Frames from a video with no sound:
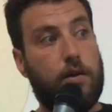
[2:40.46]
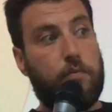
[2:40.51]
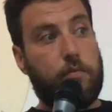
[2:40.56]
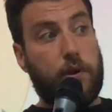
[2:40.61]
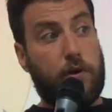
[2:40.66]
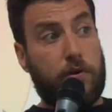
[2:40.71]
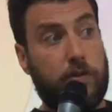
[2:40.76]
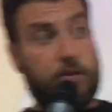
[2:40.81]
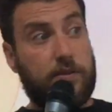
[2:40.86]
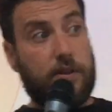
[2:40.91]

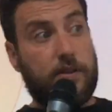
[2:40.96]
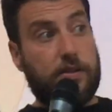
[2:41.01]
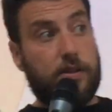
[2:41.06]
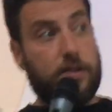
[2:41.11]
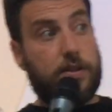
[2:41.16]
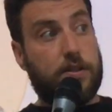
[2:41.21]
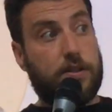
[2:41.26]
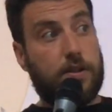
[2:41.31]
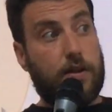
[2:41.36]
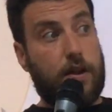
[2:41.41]
Because this
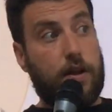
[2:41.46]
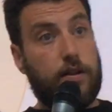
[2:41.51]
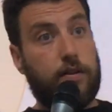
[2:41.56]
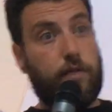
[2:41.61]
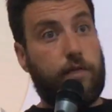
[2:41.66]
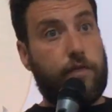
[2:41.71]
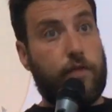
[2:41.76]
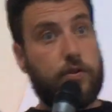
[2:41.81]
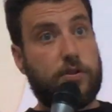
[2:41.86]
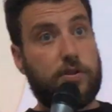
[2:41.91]
is
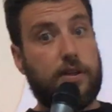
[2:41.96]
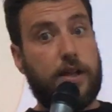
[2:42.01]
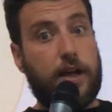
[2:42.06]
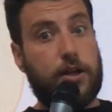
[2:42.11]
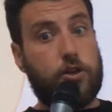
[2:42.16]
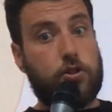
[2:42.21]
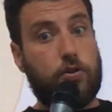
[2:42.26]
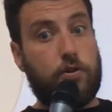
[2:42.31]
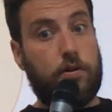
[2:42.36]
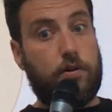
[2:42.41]
the first
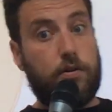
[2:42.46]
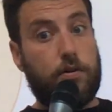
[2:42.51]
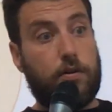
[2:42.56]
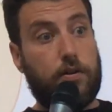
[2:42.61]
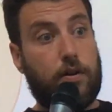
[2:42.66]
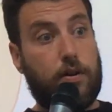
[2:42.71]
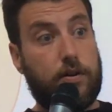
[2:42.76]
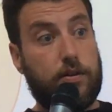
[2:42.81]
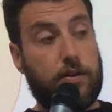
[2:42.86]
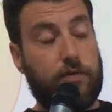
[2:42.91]

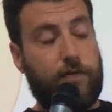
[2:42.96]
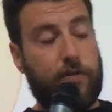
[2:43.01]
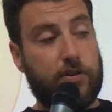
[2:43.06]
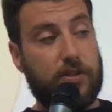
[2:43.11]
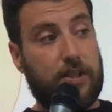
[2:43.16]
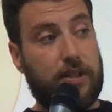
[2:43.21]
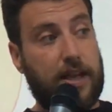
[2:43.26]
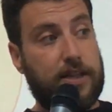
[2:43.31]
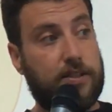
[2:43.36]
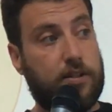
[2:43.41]
lecture, the
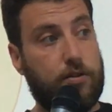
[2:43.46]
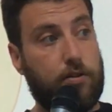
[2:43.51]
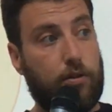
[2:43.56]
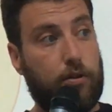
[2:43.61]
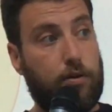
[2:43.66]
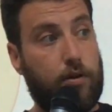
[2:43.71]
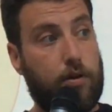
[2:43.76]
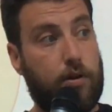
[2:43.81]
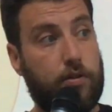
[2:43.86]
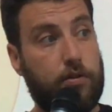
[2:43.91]
first lesson you
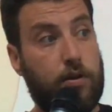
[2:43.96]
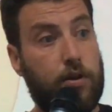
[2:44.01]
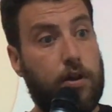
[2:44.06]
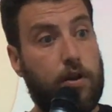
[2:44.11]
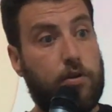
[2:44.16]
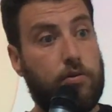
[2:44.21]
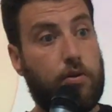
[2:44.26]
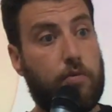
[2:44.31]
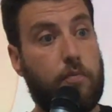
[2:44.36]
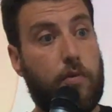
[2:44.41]
learn.
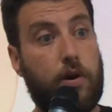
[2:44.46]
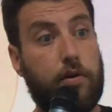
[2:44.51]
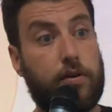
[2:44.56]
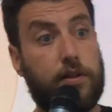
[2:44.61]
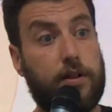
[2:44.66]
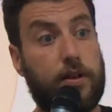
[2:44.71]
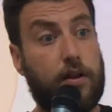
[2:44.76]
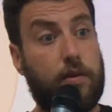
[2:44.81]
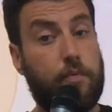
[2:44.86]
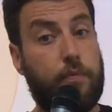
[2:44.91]
Your
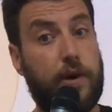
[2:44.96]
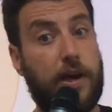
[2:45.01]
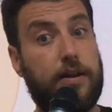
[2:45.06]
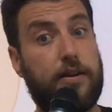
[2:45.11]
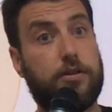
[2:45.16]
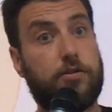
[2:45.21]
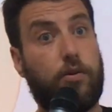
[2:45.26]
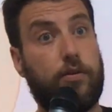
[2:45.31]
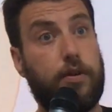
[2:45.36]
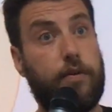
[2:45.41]
marketing campaign
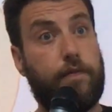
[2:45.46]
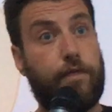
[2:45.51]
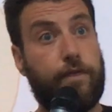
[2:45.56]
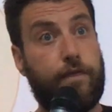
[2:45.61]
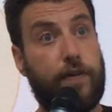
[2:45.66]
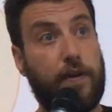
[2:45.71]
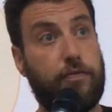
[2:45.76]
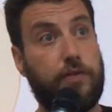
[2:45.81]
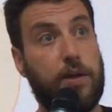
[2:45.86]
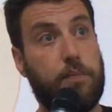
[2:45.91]
is only
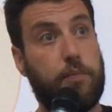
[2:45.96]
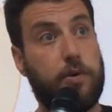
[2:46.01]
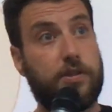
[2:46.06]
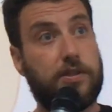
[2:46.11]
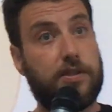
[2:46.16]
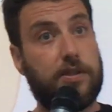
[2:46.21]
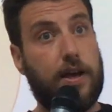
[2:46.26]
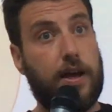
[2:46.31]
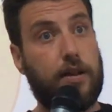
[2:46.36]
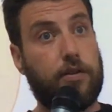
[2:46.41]

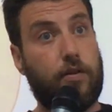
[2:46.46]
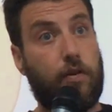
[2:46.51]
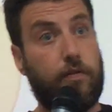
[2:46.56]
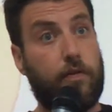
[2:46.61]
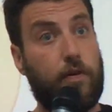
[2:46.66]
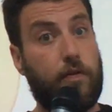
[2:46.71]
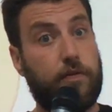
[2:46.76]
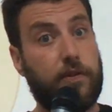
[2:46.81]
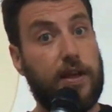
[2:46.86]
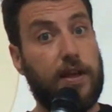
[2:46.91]
50%
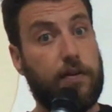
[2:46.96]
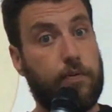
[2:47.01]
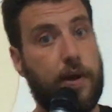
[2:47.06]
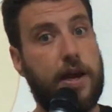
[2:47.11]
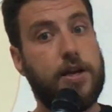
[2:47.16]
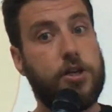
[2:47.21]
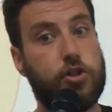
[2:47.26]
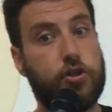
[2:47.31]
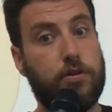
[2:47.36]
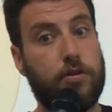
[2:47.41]
of the
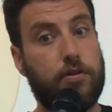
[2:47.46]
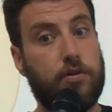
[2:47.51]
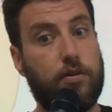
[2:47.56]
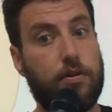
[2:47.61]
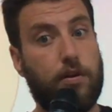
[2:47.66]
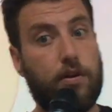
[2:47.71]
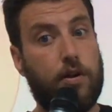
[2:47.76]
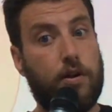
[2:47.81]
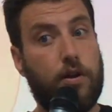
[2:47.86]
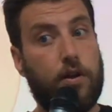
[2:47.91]
equation.
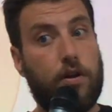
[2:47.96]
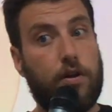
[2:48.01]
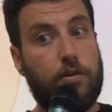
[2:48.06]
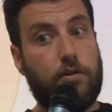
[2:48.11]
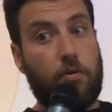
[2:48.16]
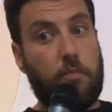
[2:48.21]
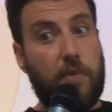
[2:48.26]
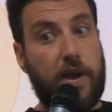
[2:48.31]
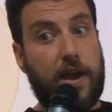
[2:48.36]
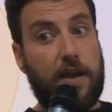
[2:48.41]

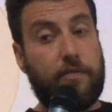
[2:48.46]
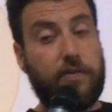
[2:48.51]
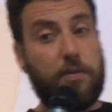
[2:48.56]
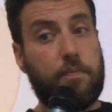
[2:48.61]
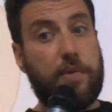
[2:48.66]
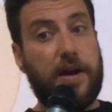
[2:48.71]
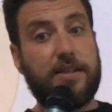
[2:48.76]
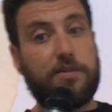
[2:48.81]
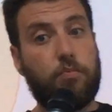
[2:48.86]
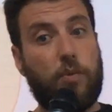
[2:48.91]
You may have the
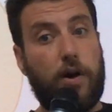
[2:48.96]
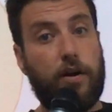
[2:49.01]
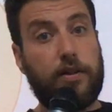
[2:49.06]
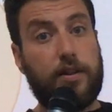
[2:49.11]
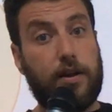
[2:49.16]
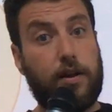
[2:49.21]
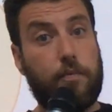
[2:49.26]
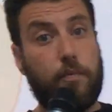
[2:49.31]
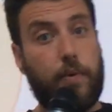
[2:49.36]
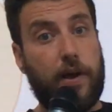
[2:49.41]
best
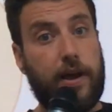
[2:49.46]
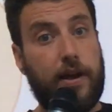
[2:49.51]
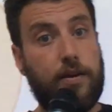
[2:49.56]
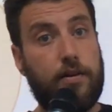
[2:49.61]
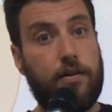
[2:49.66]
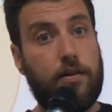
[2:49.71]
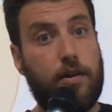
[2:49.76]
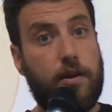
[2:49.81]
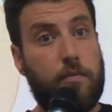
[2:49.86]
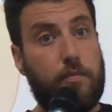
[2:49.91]
marketing
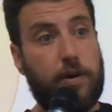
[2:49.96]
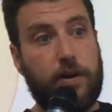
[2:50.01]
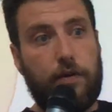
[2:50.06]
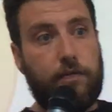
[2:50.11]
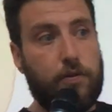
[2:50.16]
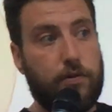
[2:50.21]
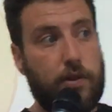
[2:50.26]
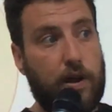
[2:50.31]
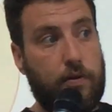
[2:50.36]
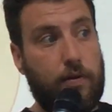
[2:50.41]
campaign, but
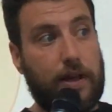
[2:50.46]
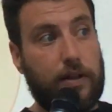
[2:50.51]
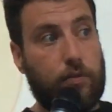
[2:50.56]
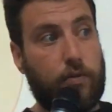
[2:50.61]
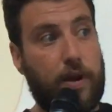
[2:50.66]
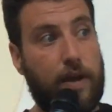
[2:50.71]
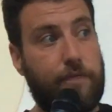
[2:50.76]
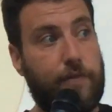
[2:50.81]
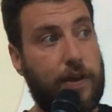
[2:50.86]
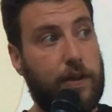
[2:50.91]
if you direct
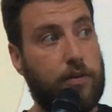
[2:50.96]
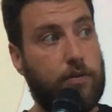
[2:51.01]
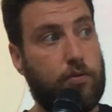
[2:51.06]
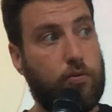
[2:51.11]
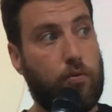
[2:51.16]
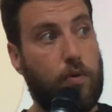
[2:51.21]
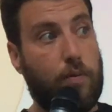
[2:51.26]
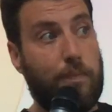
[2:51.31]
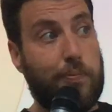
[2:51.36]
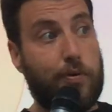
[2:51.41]
traffic
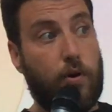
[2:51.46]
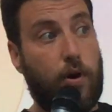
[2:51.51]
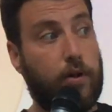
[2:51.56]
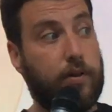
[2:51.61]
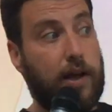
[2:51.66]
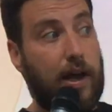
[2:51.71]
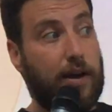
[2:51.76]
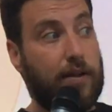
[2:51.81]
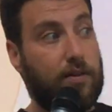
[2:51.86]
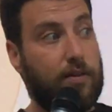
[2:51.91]
to a
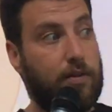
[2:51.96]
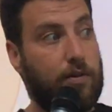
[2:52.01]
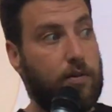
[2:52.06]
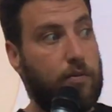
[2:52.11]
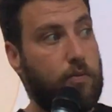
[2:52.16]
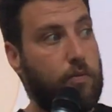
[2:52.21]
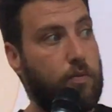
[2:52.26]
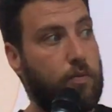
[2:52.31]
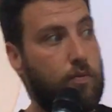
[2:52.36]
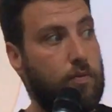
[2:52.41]
product
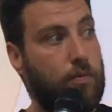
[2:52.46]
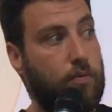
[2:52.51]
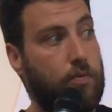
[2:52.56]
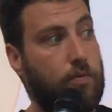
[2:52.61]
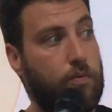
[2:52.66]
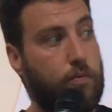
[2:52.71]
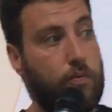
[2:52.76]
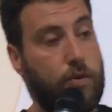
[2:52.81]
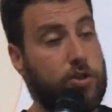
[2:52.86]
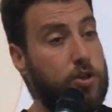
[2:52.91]

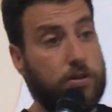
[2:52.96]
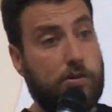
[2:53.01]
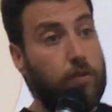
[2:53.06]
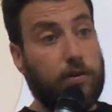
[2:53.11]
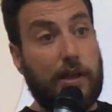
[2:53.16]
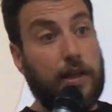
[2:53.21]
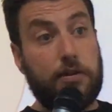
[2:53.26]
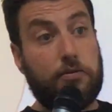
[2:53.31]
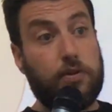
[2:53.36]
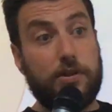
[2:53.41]
which is
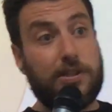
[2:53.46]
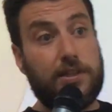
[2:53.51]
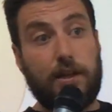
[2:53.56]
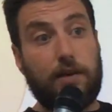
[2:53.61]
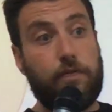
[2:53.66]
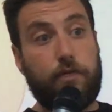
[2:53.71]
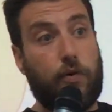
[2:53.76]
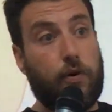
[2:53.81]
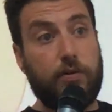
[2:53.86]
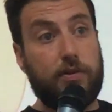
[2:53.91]
not interesting
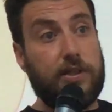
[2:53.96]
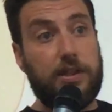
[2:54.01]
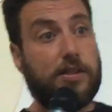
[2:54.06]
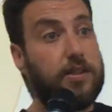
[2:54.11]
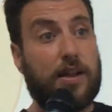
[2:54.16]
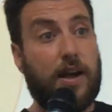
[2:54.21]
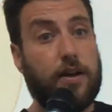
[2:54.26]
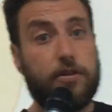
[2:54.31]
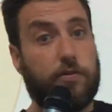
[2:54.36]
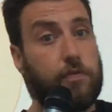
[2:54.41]
for these
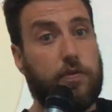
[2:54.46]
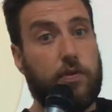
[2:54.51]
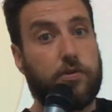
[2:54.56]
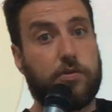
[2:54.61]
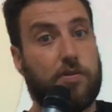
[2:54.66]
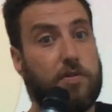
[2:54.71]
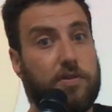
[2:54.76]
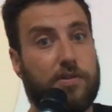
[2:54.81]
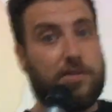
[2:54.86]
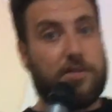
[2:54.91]
kinds of
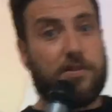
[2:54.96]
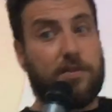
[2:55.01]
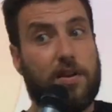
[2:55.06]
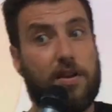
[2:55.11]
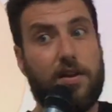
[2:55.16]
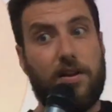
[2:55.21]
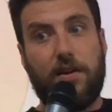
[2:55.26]
users,